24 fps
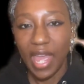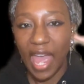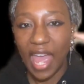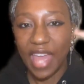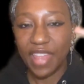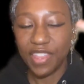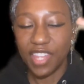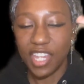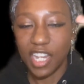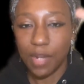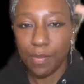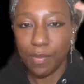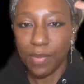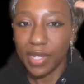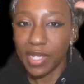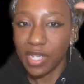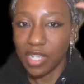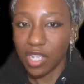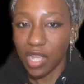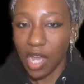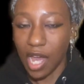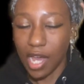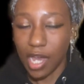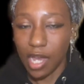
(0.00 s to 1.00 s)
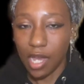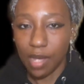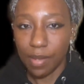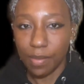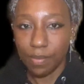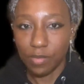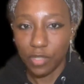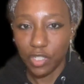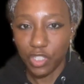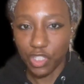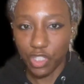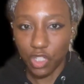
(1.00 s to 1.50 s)
And then I'm going
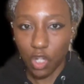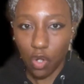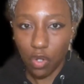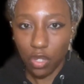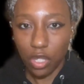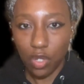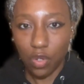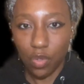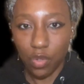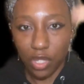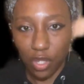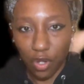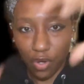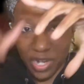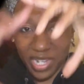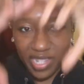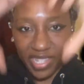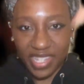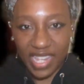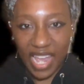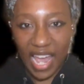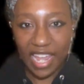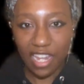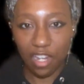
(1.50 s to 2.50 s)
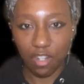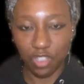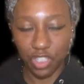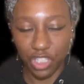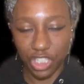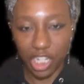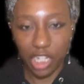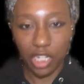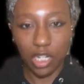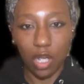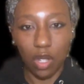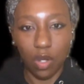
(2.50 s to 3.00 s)
to show you your entire
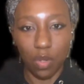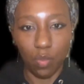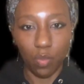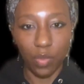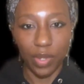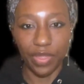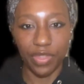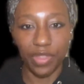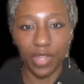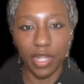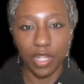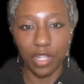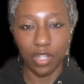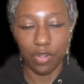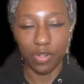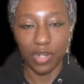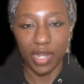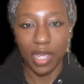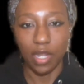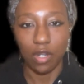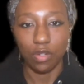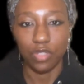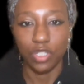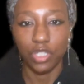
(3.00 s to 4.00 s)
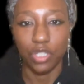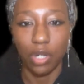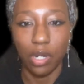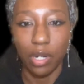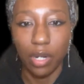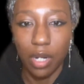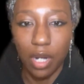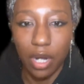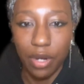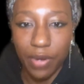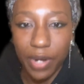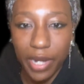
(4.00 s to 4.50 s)
genome within your natal
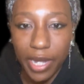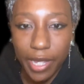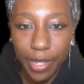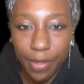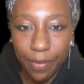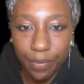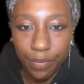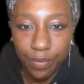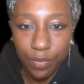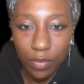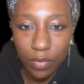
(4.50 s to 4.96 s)
chart, all right?